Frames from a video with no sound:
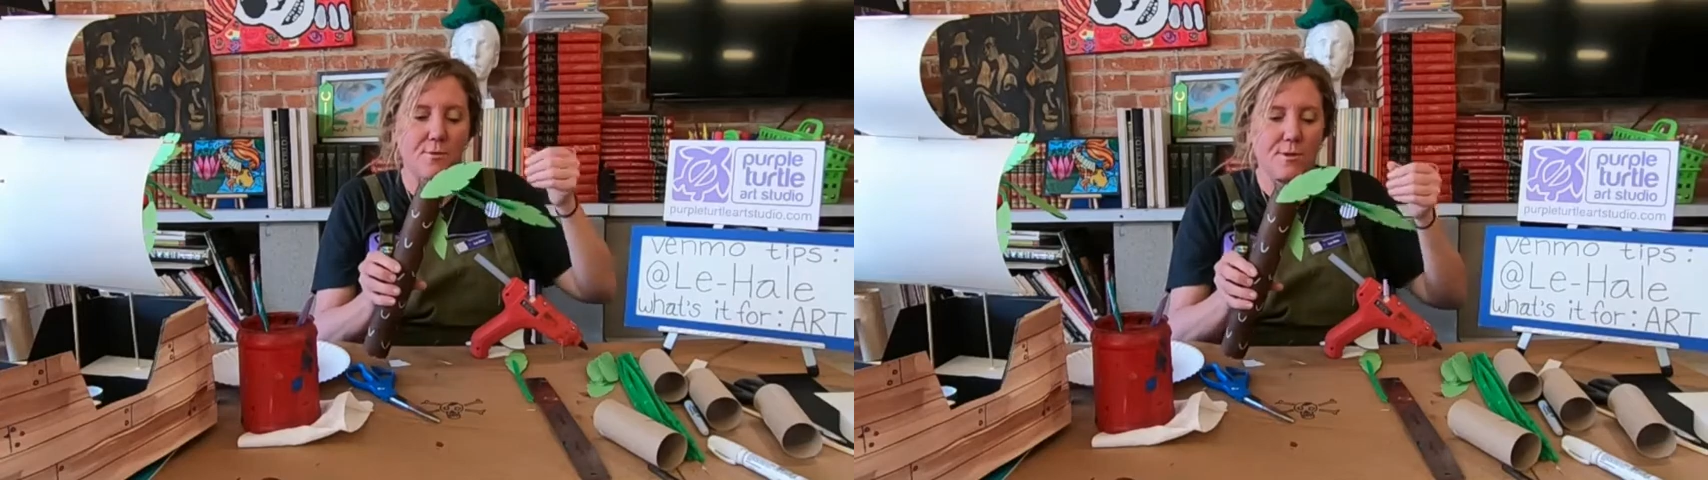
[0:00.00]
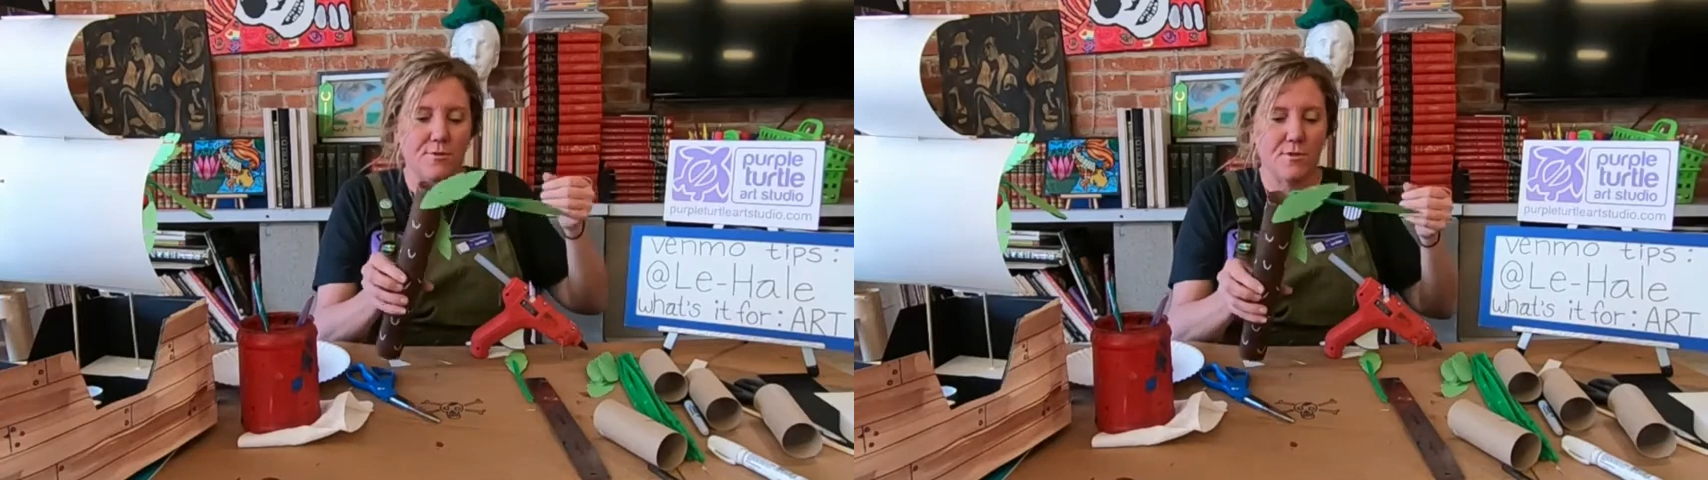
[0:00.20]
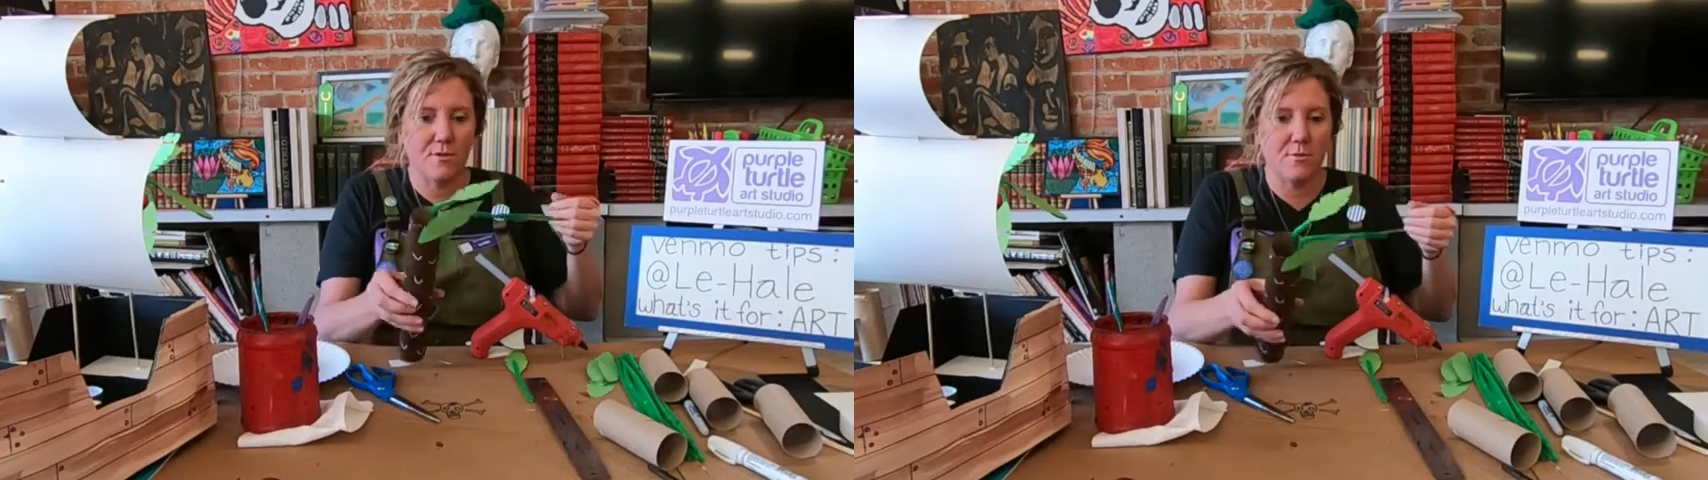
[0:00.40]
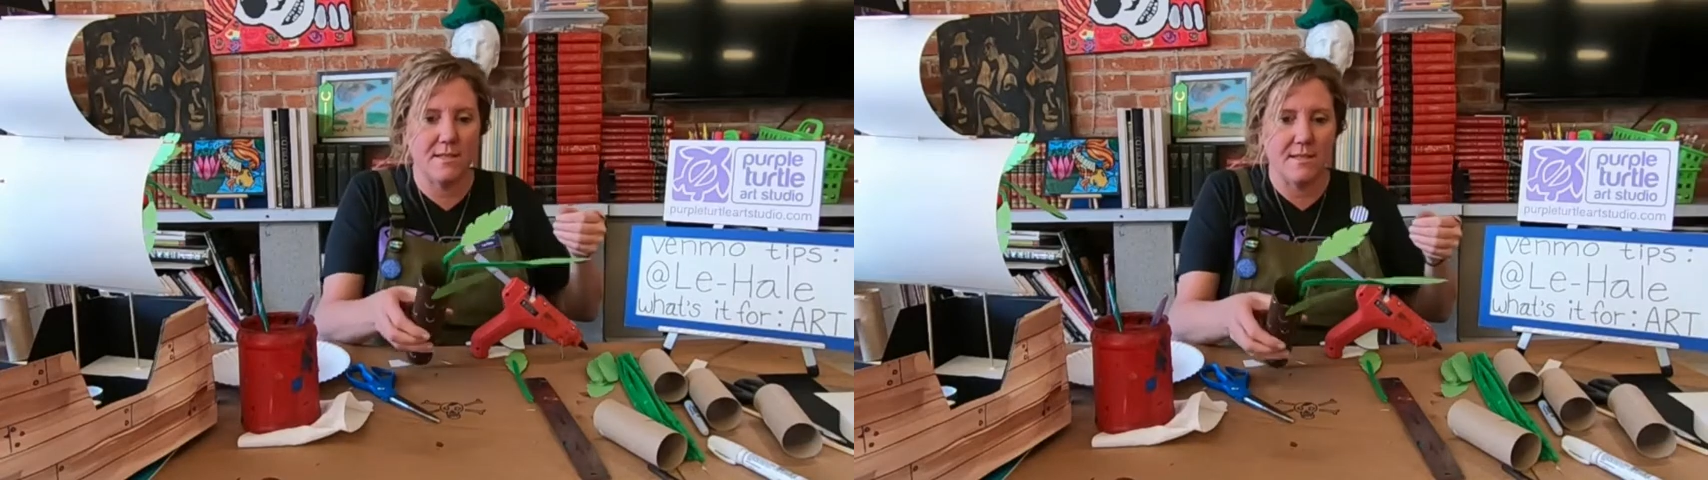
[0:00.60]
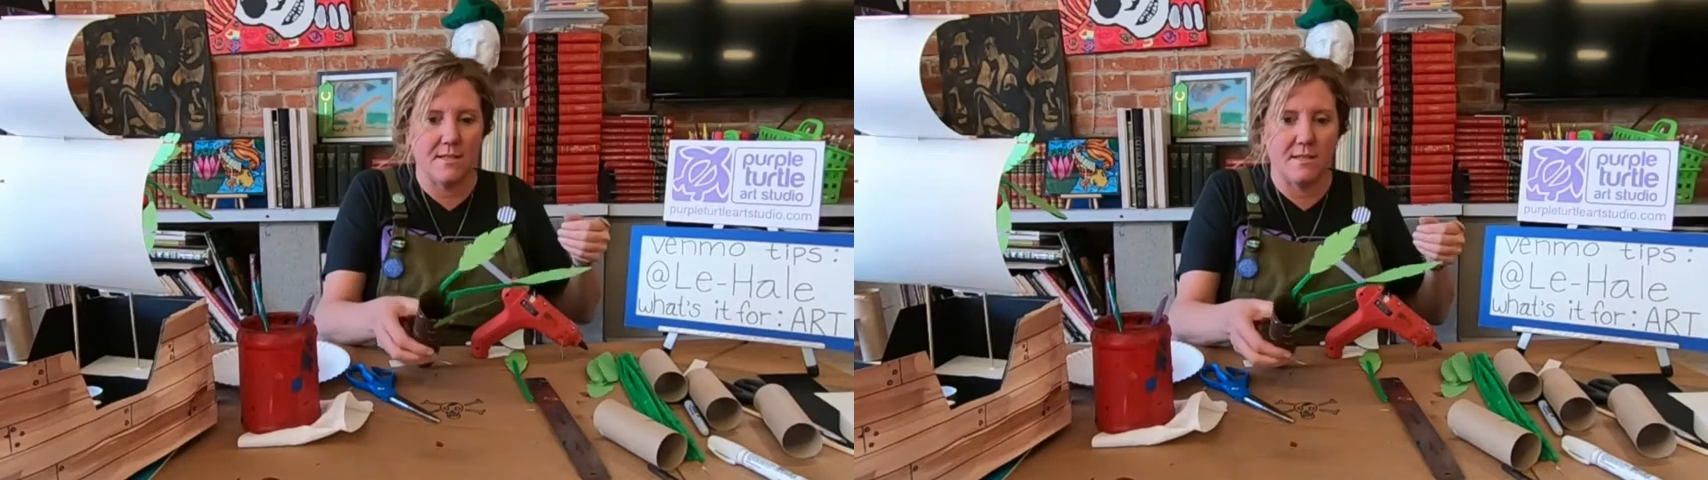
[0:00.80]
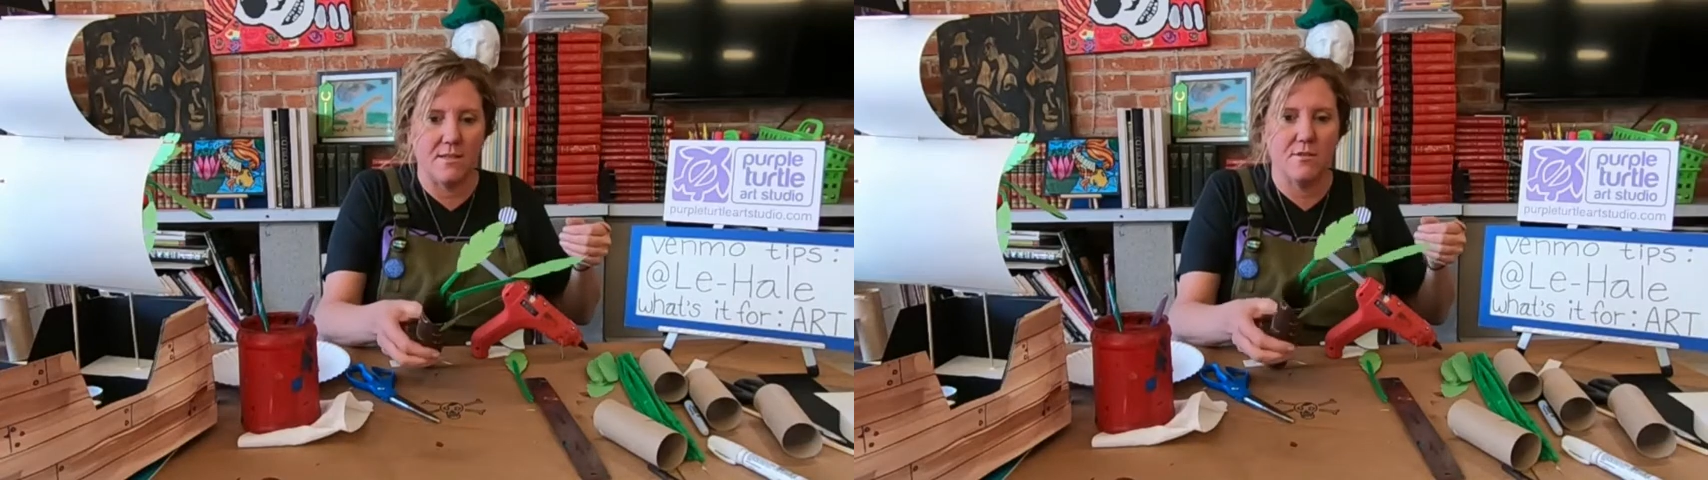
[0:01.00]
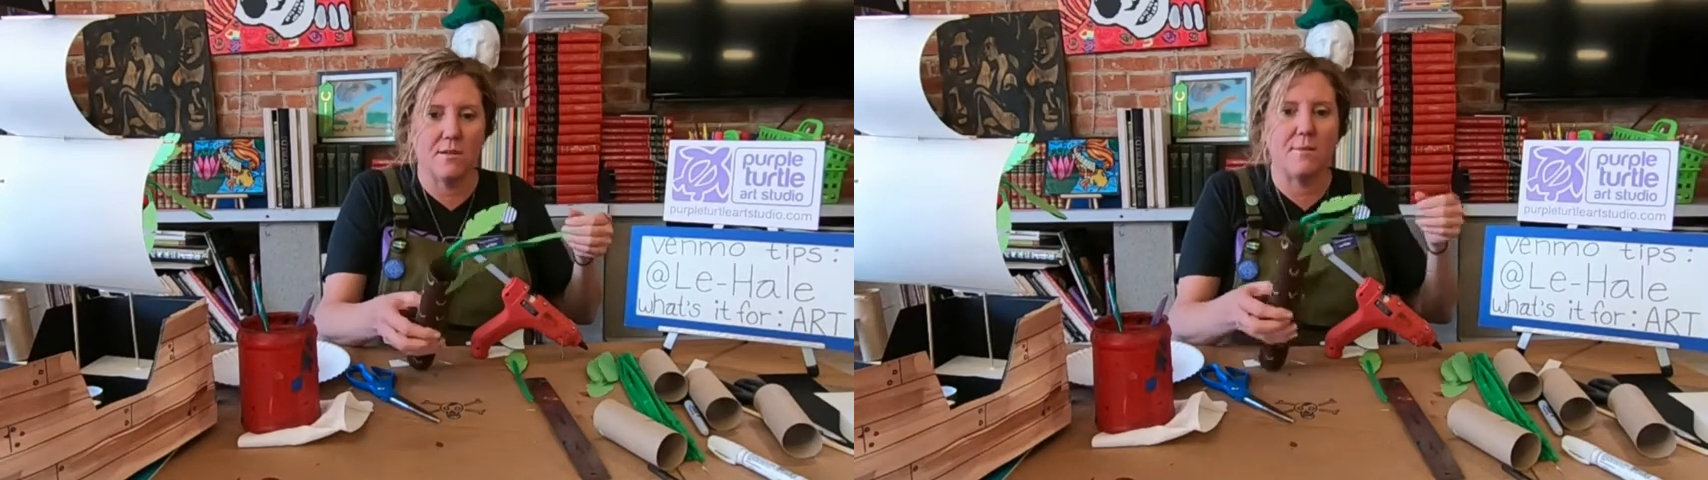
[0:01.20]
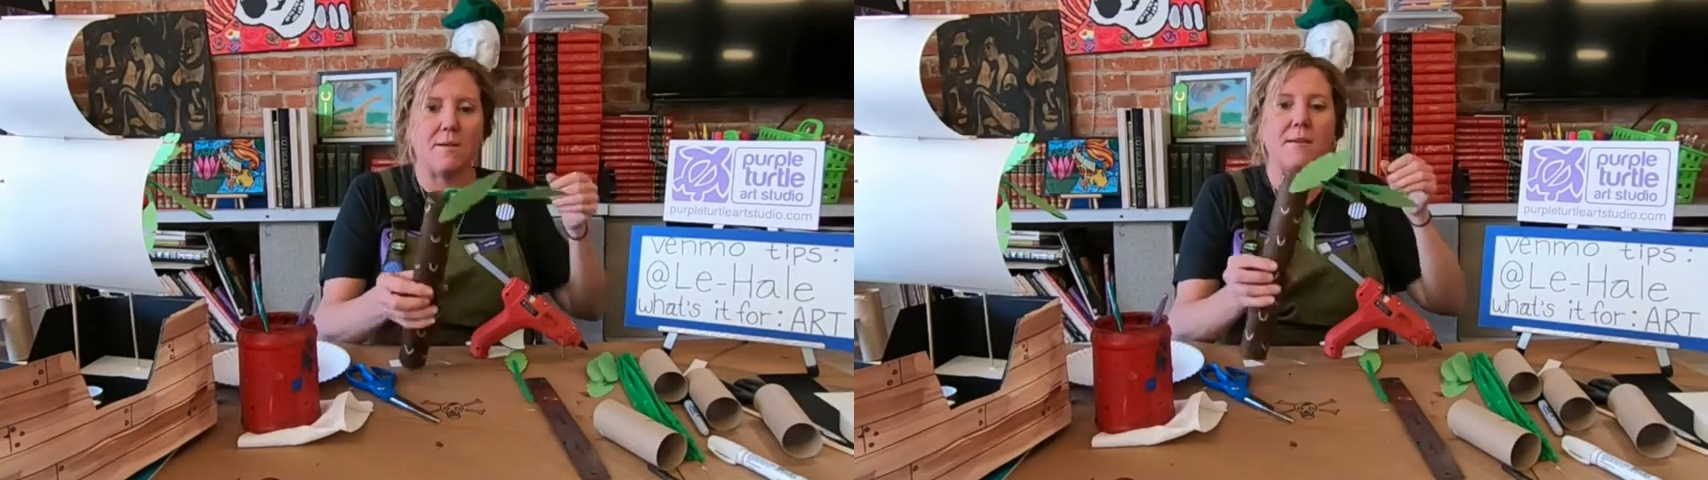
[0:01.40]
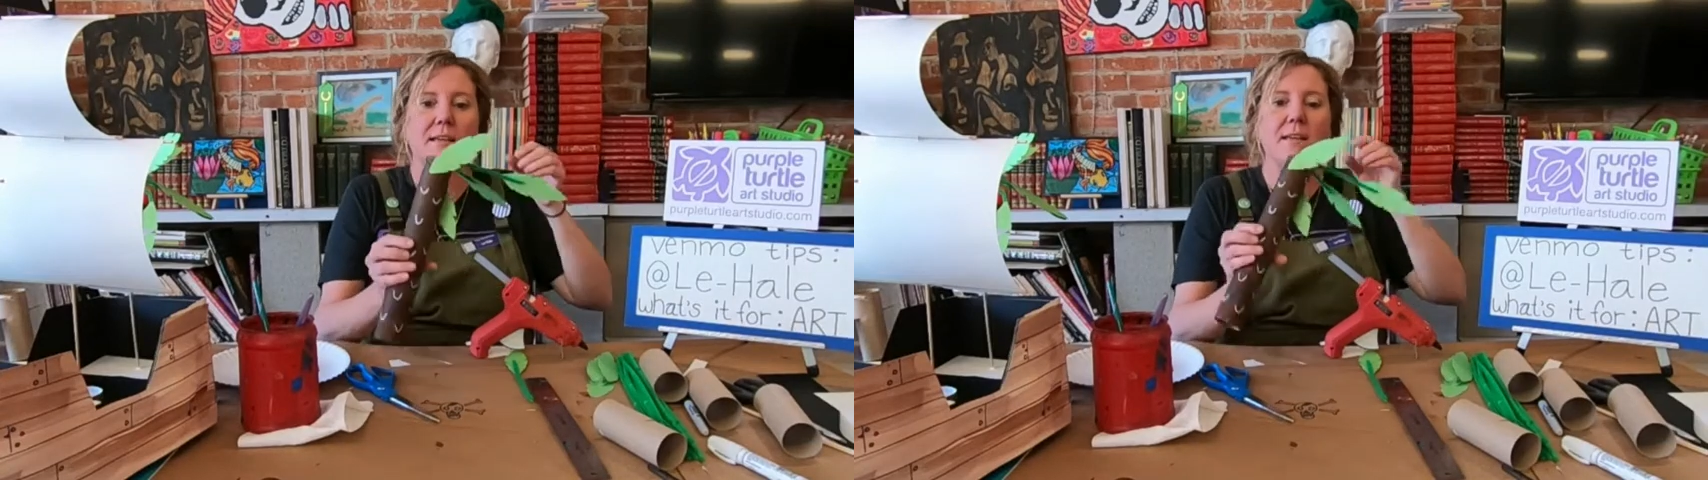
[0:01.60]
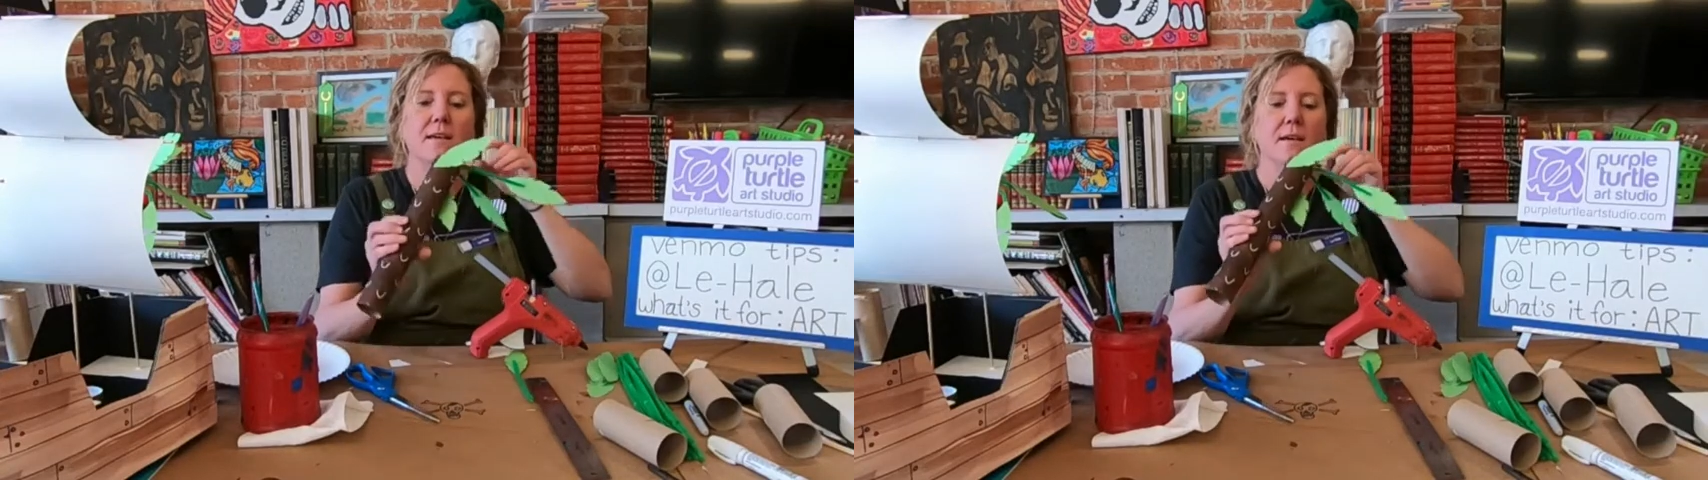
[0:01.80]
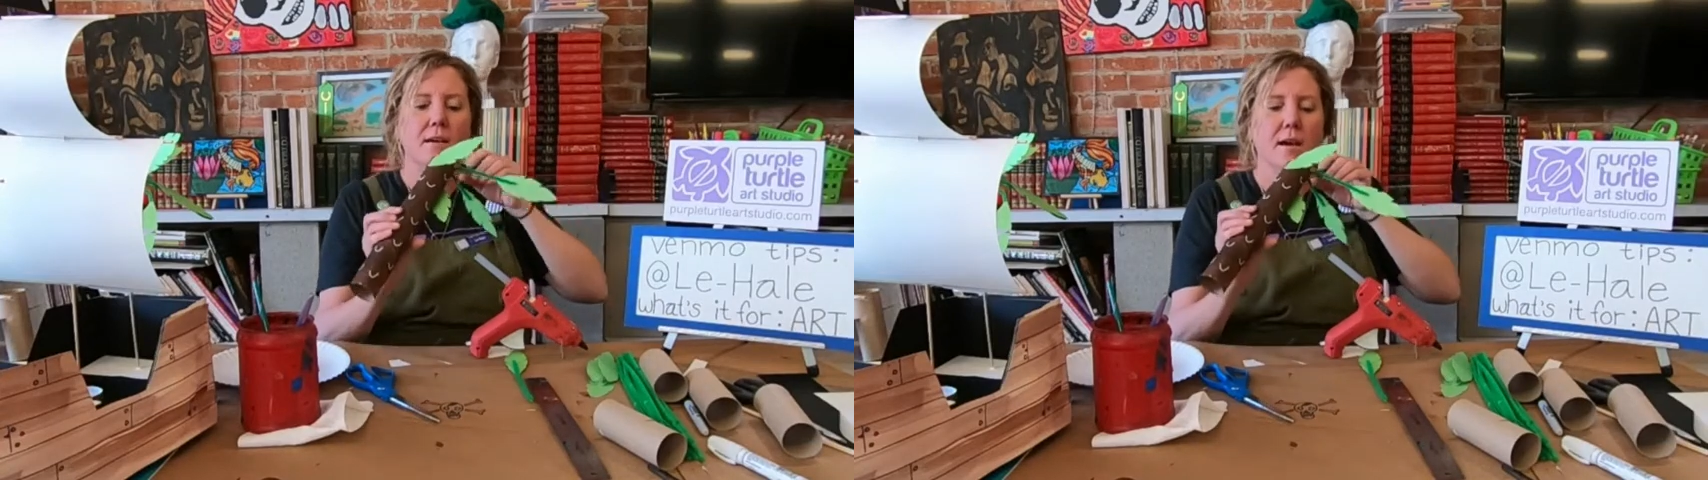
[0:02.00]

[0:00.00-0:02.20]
what you're doing, and you can make me